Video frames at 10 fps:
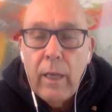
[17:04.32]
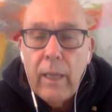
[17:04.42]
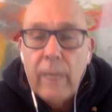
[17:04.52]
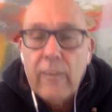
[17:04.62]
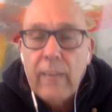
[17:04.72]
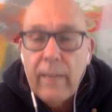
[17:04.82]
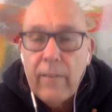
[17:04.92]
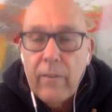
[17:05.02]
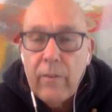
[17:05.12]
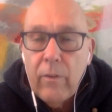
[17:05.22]
in a
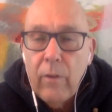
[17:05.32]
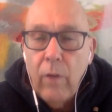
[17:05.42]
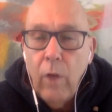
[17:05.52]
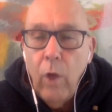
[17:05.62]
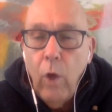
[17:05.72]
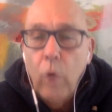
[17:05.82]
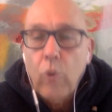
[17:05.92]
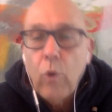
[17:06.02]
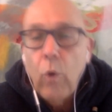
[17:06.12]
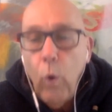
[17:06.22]
second.
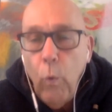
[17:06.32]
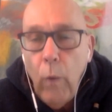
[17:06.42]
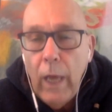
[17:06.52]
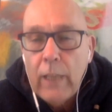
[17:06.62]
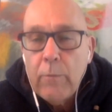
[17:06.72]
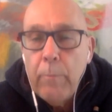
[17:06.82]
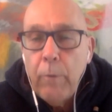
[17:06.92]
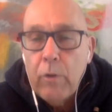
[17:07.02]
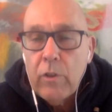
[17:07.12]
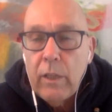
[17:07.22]
So always be
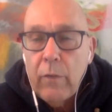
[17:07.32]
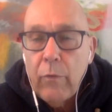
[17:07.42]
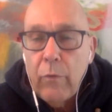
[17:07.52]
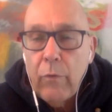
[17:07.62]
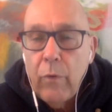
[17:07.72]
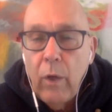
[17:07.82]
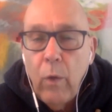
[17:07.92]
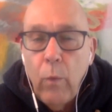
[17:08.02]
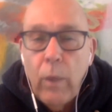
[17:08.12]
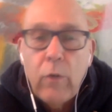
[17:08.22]
positive
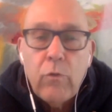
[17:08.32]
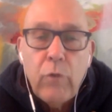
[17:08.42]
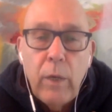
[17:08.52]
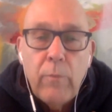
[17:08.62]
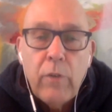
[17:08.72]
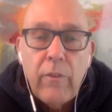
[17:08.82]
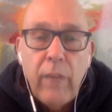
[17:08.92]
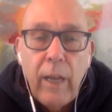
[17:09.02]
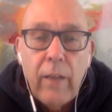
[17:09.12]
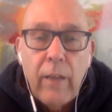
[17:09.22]
when your dreams are
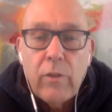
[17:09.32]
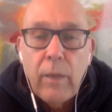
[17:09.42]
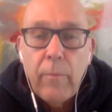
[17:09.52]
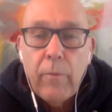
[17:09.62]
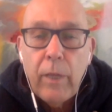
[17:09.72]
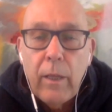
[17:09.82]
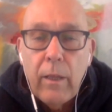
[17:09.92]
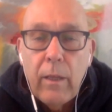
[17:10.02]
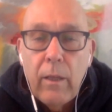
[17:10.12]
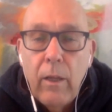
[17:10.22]
telling you something.
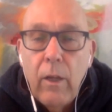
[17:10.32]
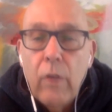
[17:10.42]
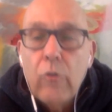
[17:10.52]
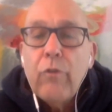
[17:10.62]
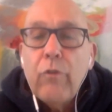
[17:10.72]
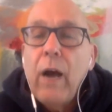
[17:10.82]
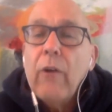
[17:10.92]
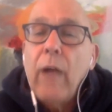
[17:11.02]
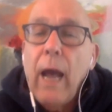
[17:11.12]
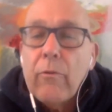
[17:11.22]
To
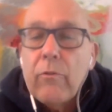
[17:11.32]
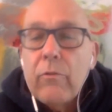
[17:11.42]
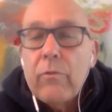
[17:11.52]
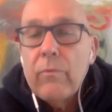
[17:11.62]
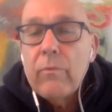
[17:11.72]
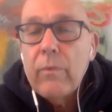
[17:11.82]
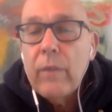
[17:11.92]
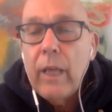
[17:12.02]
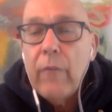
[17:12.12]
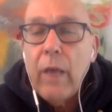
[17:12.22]
find out
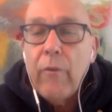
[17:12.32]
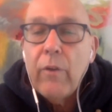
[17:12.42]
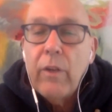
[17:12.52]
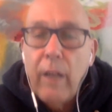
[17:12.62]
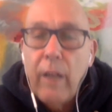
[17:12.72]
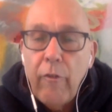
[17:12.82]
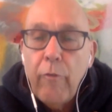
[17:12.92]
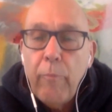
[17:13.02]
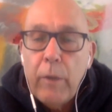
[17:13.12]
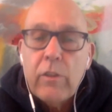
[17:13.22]
if you have
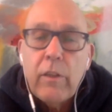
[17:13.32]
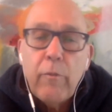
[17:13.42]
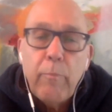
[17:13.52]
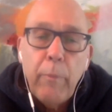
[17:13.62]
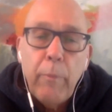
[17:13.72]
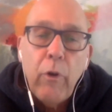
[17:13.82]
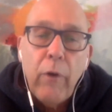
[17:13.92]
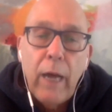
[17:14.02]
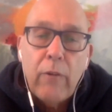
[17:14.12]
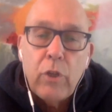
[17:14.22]
enough positive people
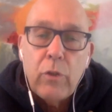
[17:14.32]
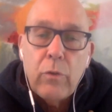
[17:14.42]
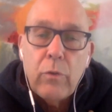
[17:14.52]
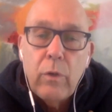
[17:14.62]
around you,